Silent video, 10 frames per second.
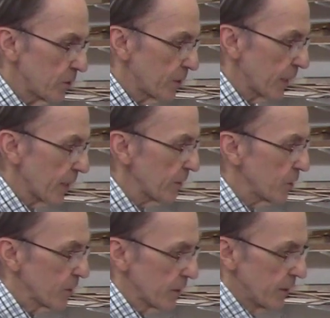2
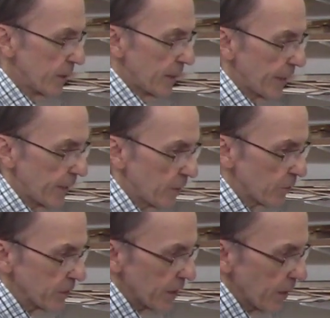carriage, and
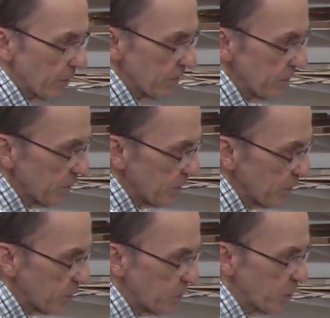notice how
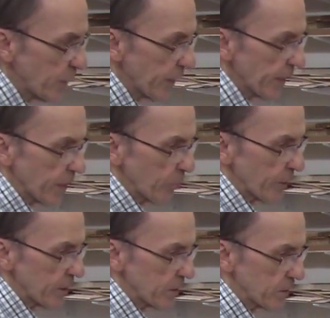smoothly it
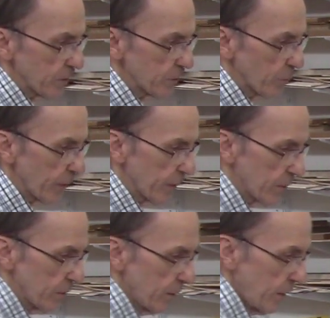operates on the
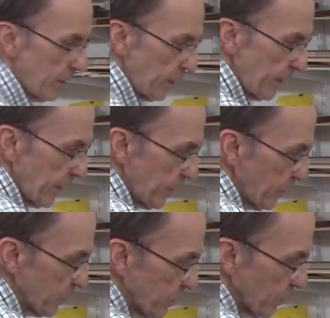rail and
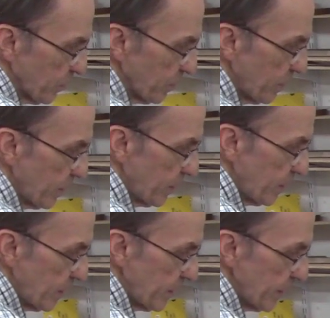also
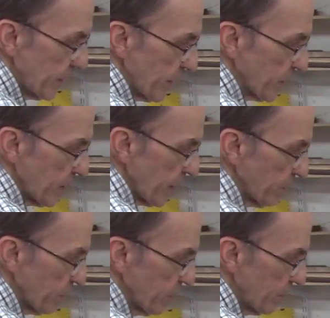the index table.